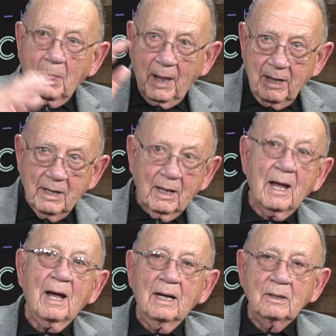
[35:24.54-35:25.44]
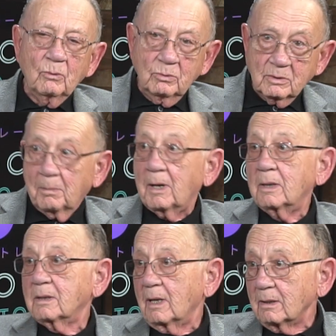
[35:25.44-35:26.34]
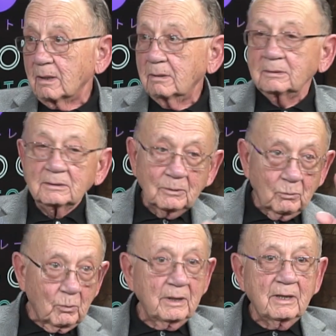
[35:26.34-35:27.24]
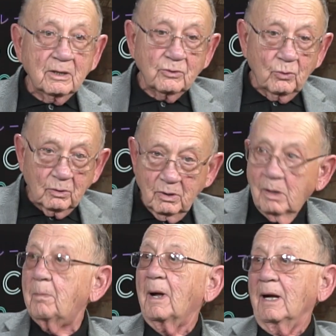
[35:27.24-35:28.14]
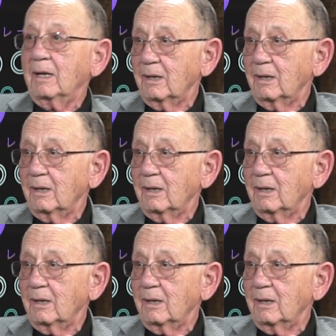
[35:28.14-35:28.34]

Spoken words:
I had a guy who was a bartender right next door to a bank.